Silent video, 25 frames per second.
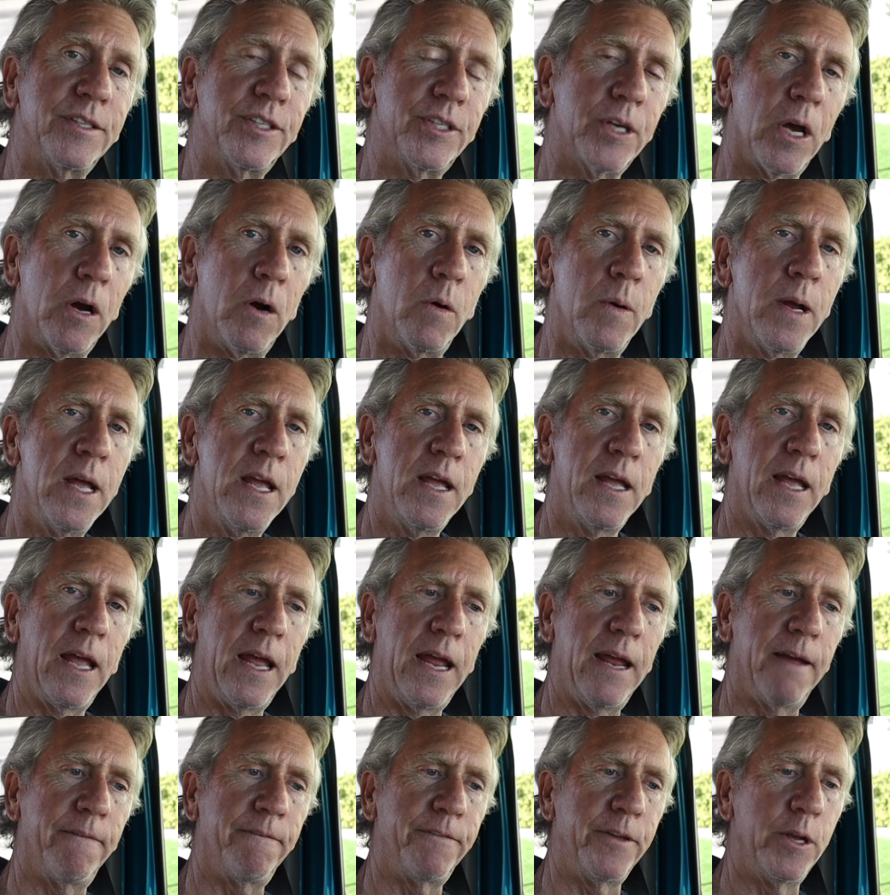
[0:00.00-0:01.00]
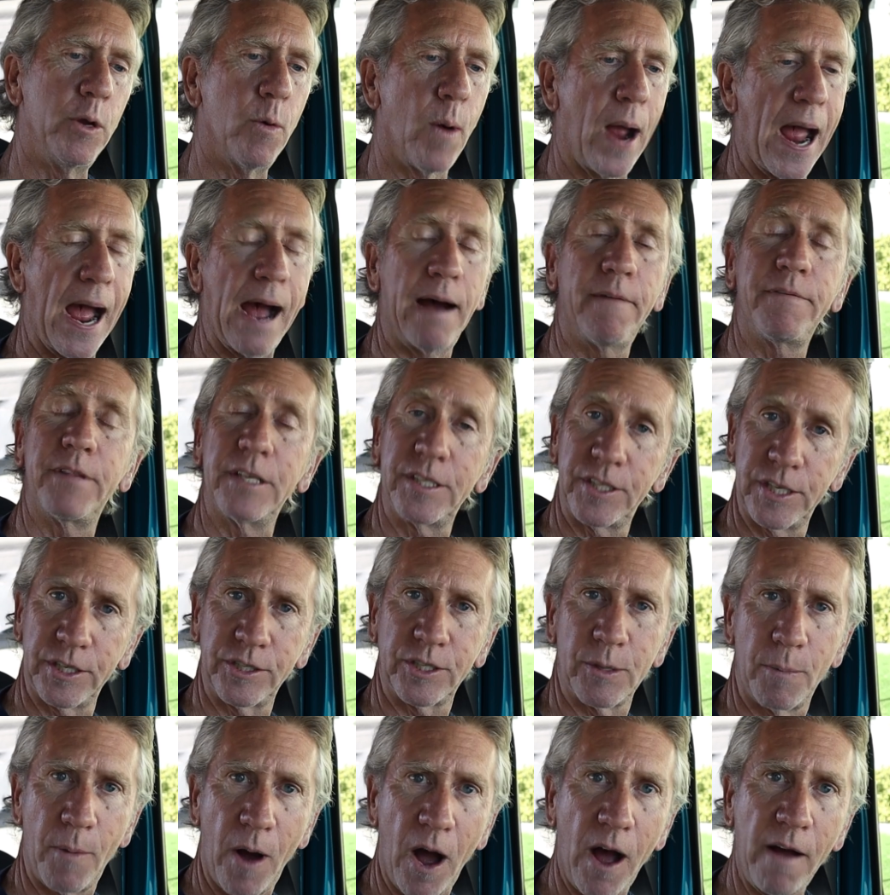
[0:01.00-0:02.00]
So if you have the
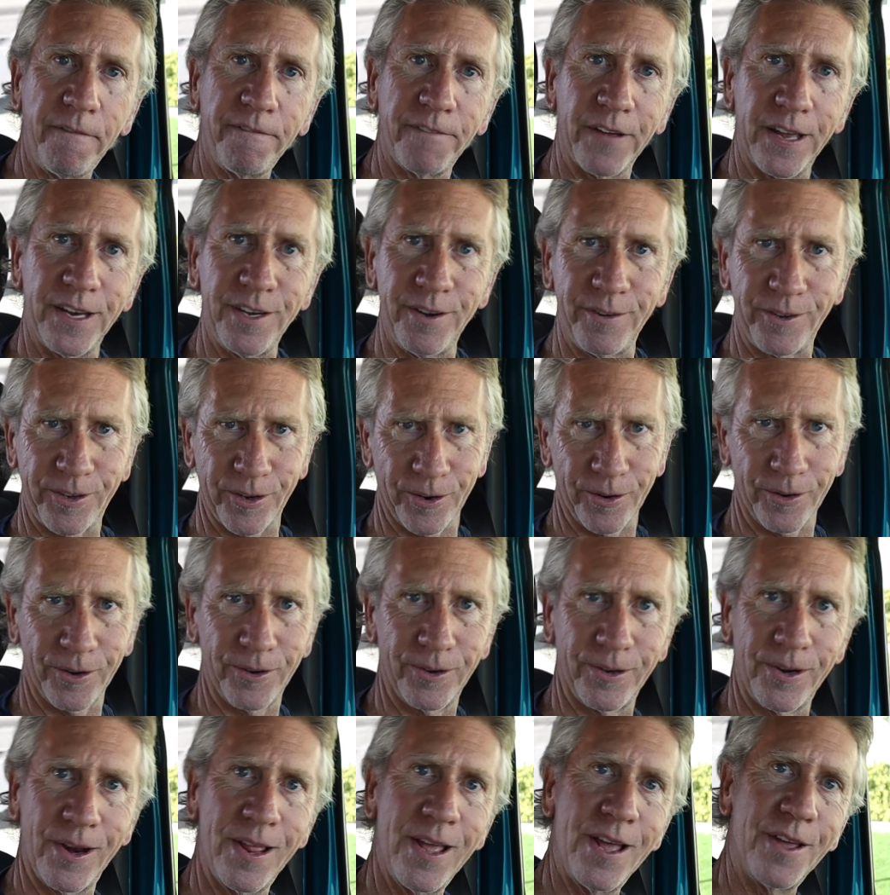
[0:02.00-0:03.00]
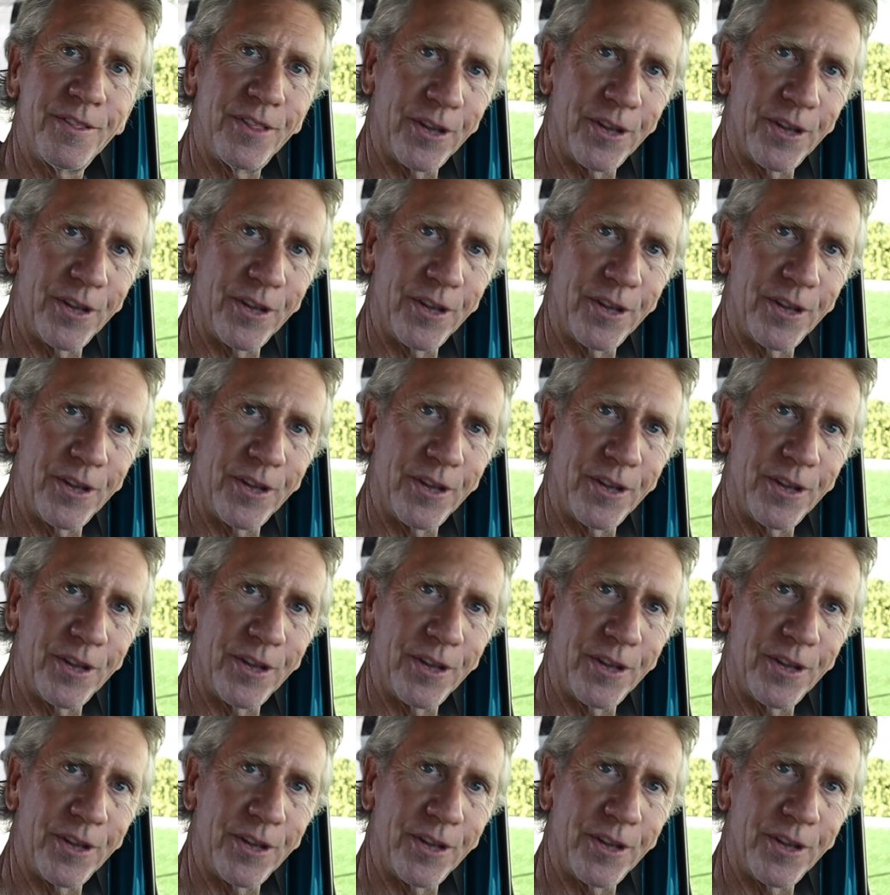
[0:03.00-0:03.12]
system off and you turn